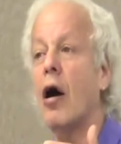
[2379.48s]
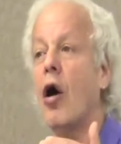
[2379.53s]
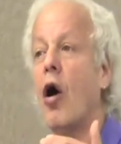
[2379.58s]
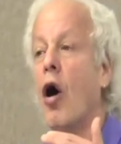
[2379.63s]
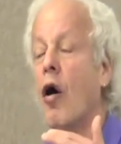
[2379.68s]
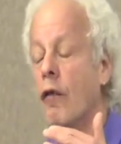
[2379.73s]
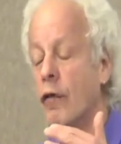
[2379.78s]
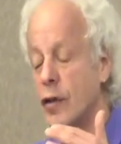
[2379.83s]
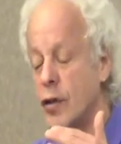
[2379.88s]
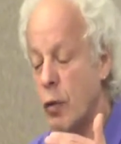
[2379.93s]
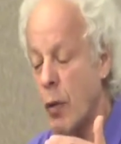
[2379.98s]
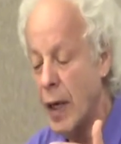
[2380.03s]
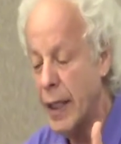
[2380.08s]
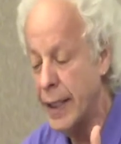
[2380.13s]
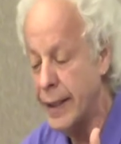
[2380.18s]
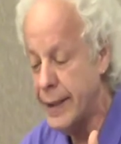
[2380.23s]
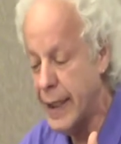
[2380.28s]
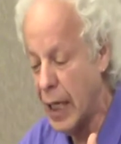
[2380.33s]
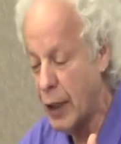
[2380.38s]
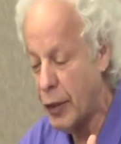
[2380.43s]
Over
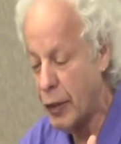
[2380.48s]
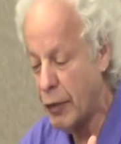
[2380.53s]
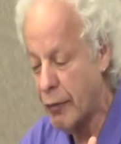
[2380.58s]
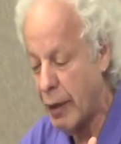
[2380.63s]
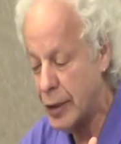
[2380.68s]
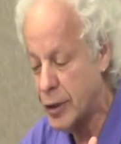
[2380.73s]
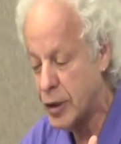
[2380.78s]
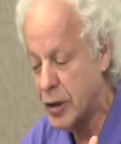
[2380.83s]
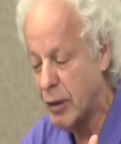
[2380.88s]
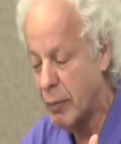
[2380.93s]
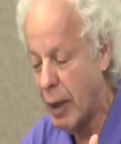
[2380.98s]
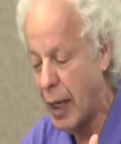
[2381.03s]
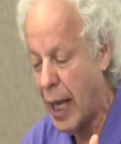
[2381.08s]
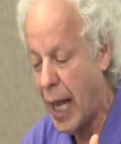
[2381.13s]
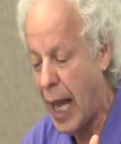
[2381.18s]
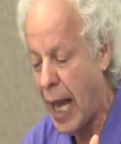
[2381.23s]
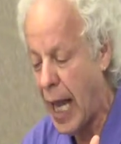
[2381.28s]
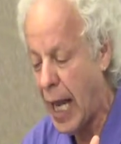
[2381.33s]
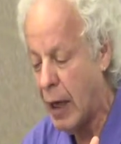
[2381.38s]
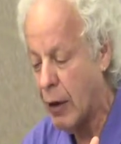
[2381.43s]
20 death threats to my
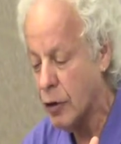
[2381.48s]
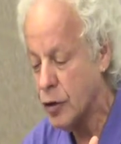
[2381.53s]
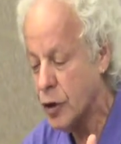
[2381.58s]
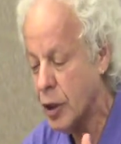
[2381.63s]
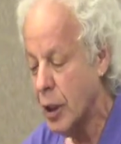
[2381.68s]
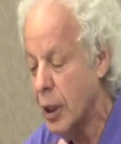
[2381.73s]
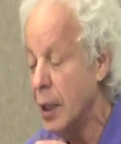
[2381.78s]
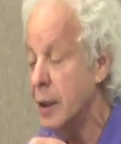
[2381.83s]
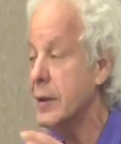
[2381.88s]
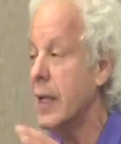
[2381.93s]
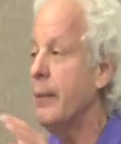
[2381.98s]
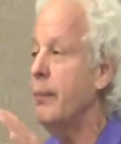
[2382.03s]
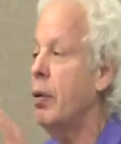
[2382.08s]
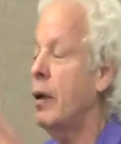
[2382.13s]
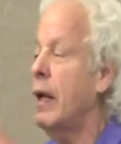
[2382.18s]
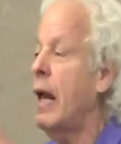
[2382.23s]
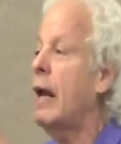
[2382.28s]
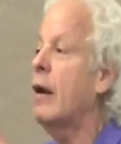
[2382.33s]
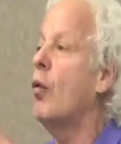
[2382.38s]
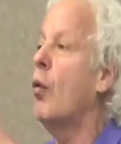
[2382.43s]
house, they
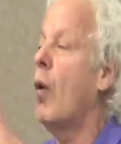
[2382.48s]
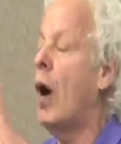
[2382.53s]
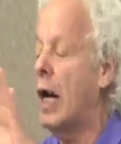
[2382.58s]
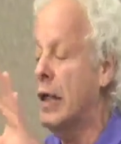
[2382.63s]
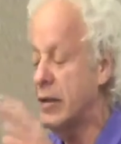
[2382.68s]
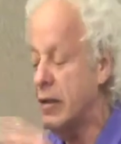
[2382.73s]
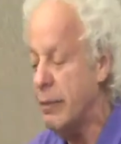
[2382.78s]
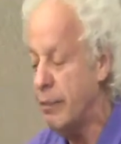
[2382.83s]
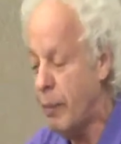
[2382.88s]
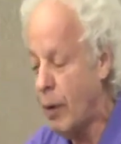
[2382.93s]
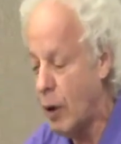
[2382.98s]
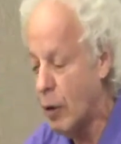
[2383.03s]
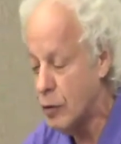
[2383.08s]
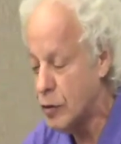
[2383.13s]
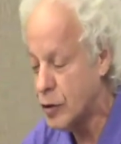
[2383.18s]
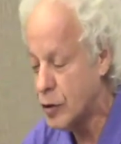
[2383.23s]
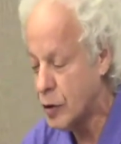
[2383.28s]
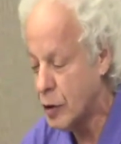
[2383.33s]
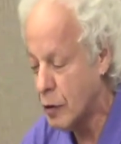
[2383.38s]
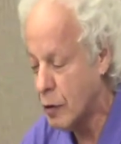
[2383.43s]
put out a wanted
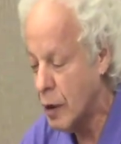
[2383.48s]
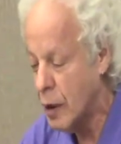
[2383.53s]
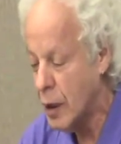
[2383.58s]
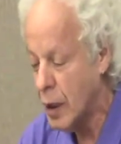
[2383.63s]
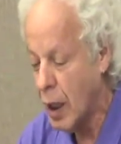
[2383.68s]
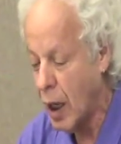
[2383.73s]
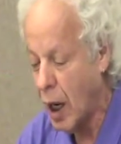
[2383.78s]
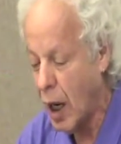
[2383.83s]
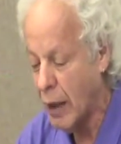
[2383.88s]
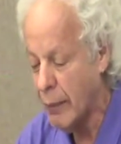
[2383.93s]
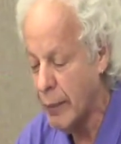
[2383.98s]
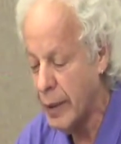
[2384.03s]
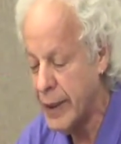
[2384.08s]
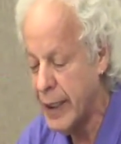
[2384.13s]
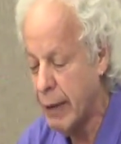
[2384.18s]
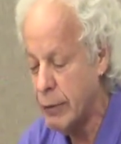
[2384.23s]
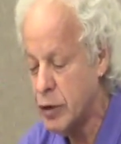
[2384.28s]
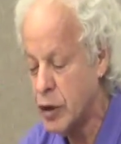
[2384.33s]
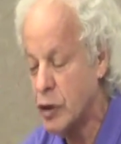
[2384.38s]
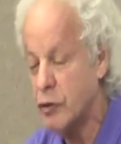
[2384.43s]
poster on me
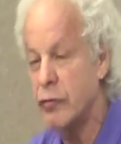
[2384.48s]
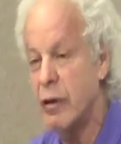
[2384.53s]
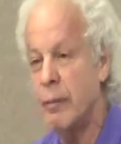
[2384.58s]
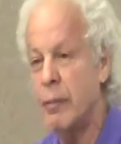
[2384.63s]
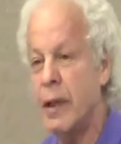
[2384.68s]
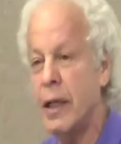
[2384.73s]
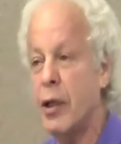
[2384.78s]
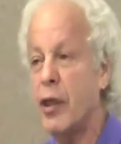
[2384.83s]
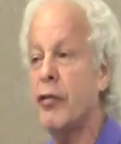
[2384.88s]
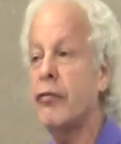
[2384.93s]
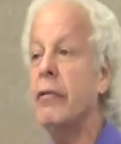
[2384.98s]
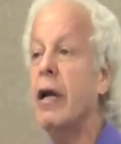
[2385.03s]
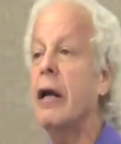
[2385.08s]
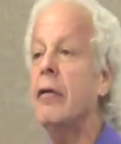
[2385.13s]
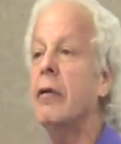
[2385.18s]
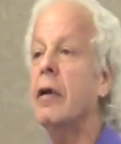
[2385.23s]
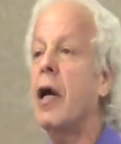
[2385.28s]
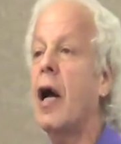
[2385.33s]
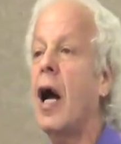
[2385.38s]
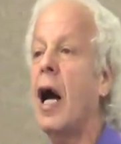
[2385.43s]
that was distributed
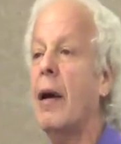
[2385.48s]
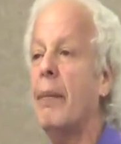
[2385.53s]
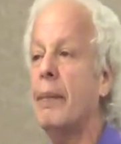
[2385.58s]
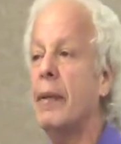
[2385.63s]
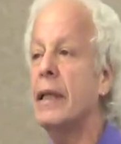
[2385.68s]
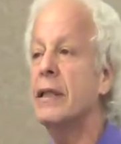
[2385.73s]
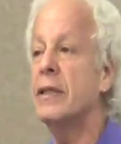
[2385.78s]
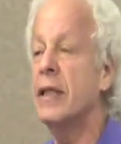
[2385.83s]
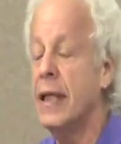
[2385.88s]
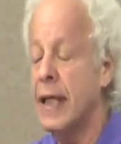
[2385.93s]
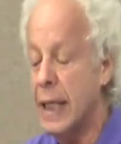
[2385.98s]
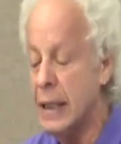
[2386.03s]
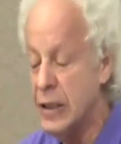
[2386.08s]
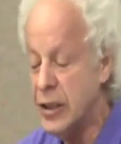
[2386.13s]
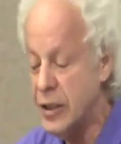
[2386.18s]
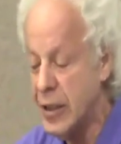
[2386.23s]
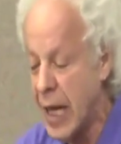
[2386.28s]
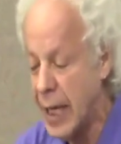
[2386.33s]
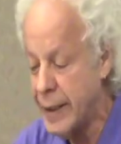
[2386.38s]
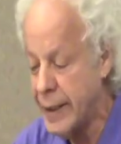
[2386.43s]
300 copies in
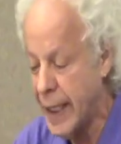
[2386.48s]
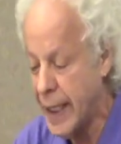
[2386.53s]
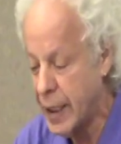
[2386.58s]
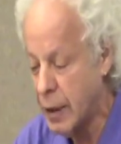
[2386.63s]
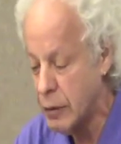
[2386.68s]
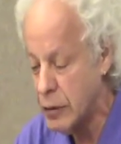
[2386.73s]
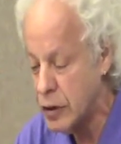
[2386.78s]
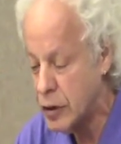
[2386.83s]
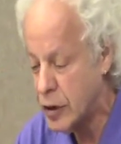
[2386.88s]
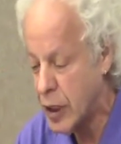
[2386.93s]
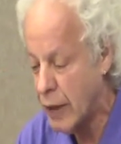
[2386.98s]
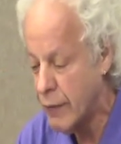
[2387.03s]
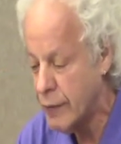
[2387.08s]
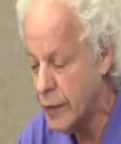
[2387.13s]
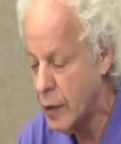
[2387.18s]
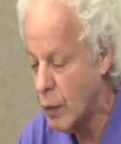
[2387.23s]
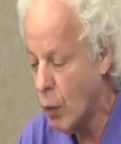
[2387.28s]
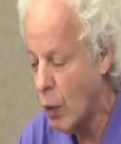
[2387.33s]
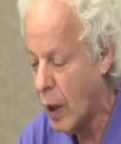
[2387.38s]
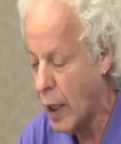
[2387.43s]
San Diego in
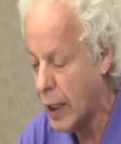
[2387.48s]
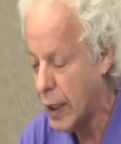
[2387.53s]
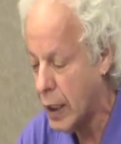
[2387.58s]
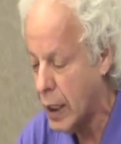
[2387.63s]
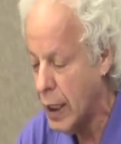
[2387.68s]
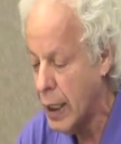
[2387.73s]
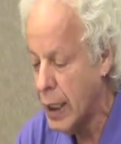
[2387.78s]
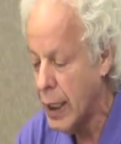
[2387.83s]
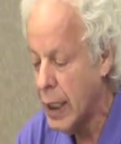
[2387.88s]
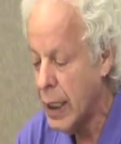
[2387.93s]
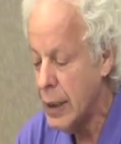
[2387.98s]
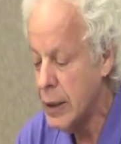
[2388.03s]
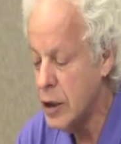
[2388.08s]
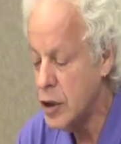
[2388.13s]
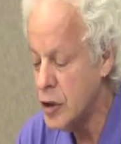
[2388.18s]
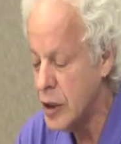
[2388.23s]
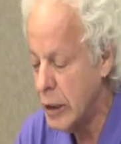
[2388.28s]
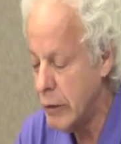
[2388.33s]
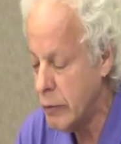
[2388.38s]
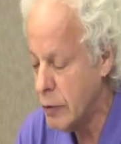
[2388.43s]
'71. The
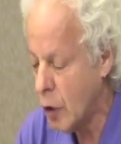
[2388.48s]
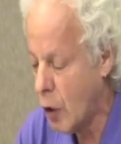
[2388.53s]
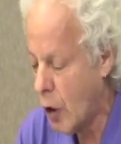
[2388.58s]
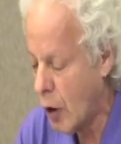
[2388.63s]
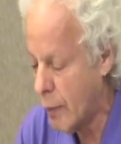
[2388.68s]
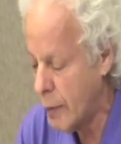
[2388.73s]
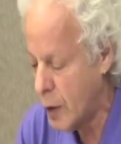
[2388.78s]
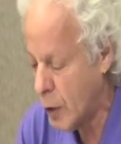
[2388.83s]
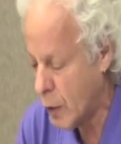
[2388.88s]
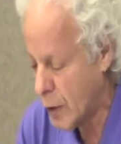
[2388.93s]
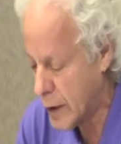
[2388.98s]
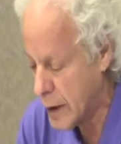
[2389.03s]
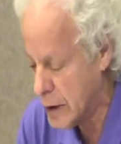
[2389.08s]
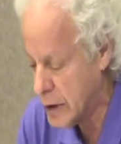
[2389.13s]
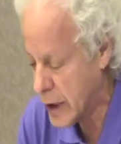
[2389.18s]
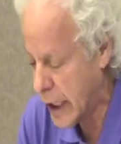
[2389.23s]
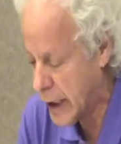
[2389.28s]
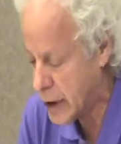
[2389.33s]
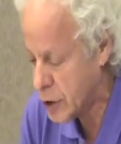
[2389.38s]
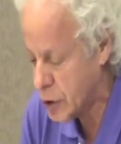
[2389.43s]
Secret Army
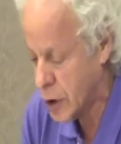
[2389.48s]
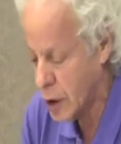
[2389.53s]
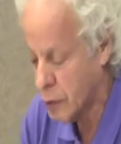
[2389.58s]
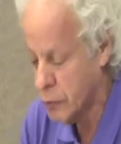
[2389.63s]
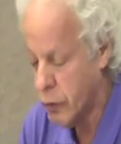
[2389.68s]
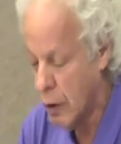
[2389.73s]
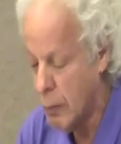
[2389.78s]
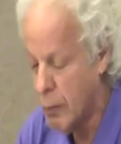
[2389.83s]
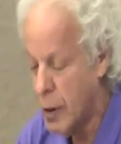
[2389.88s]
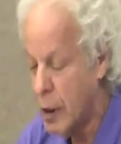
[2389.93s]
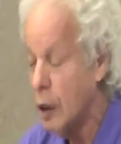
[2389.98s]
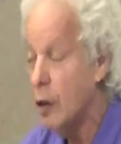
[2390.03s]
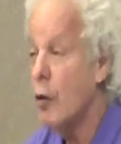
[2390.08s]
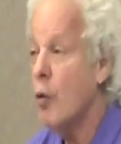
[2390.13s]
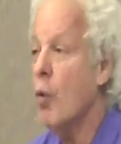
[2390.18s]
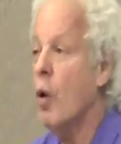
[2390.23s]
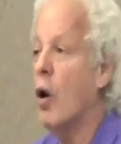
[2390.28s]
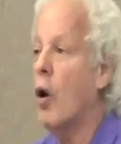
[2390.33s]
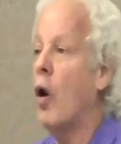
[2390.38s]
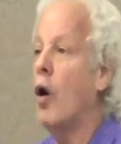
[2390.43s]
Organization, a group
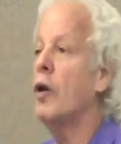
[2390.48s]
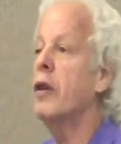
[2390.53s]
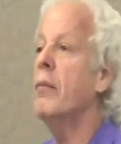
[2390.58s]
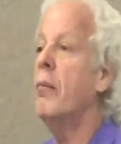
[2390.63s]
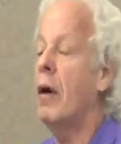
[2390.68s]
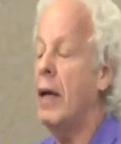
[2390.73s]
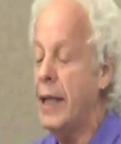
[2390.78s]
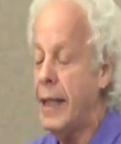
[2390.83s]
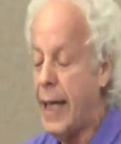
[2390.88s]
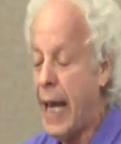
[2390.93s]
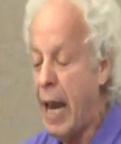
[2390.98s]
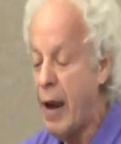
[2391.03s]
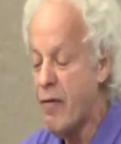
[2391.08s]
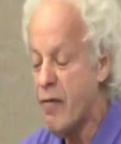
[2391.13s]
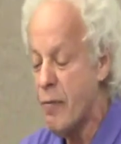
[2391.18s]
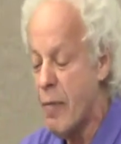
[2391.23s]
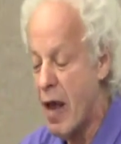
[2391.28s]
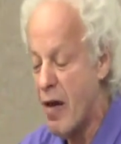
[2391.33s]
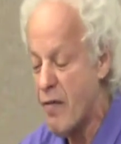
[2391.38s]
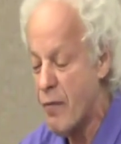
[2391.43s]
where all the money came
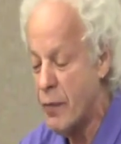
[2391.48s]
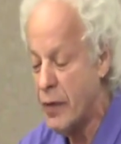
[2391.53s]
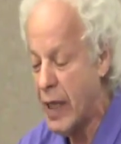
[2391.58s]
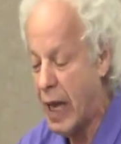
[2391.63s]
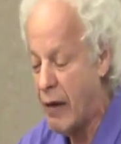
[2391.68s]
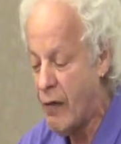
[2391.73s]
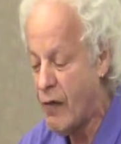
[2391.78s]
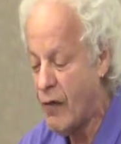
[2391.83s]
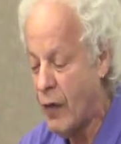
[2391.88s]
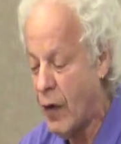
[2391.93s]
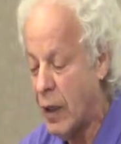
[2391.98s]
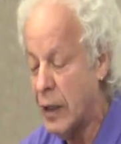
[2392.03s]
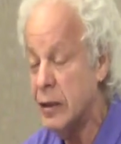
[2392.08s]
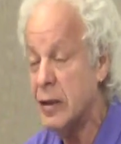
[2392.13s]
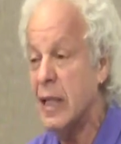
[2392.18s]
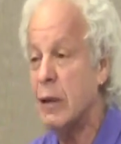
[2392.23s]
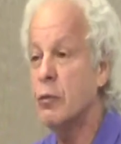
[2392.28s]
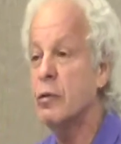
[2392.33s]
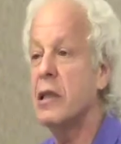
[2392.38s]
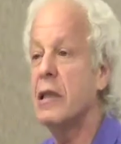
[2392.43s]
from FBI funds,
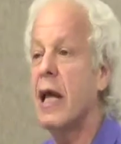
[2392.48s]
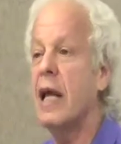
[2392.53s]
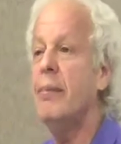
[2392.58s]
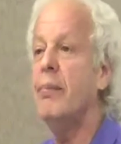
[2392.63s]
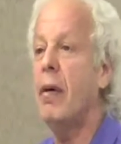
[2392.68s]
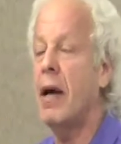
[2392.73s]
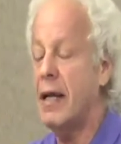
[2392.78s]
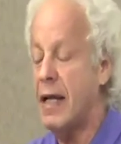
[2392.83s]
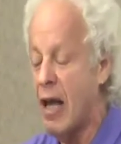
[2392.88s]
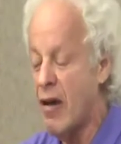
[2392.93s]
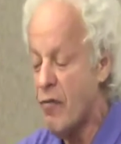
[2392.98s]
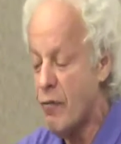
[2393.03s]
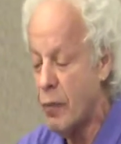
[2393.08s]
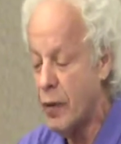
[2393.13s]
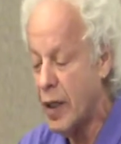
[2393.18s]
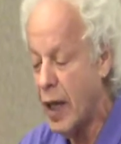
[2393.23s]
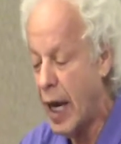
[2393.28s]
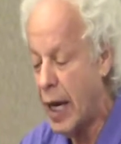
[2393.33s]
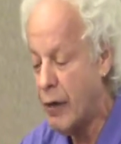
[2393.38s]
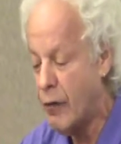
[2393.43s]
and it was led by an
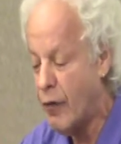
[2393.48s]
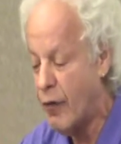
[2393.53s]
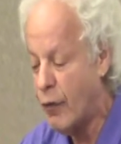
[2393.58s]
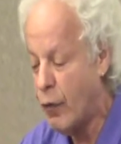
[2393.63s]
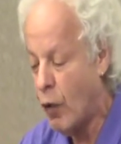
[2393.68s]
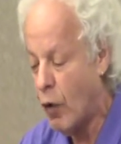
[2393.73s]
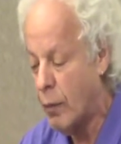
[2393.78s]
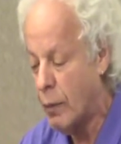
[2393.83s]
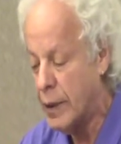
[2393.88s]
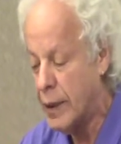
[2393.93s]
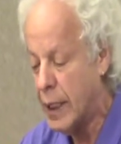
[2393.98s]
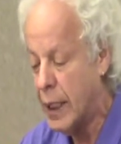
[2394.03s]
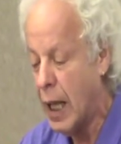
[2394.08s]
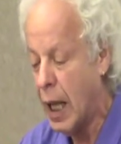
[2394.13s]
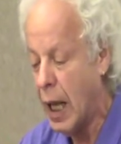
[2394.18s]
FBI informant.